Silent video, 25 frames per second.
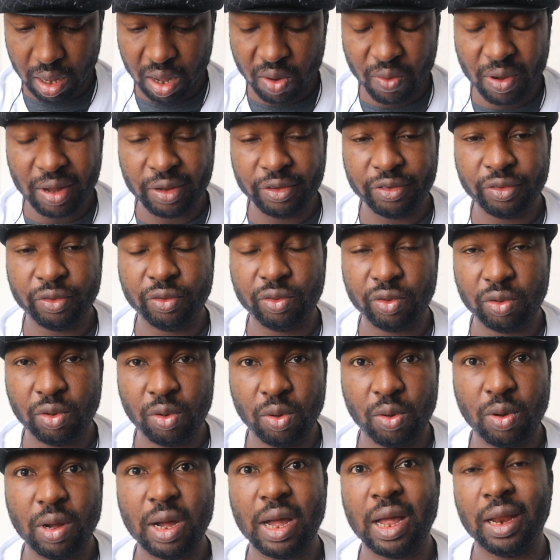I want you to
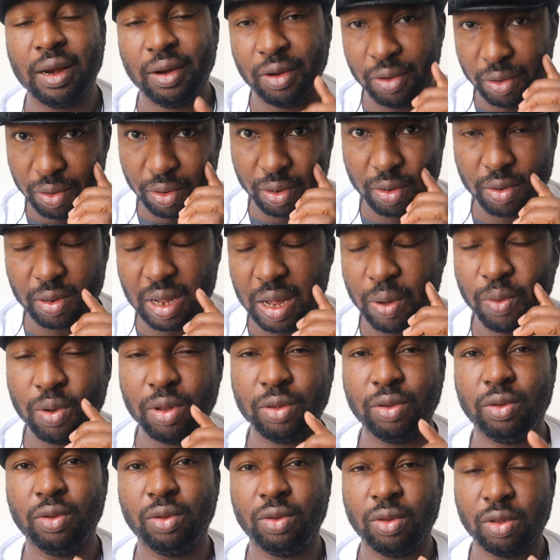go and look. I
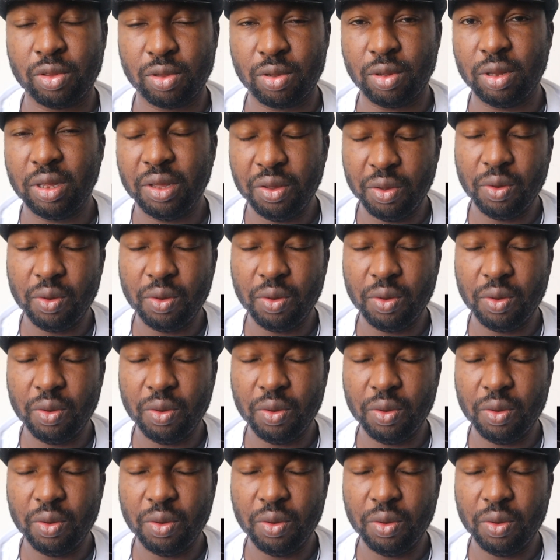want you to study.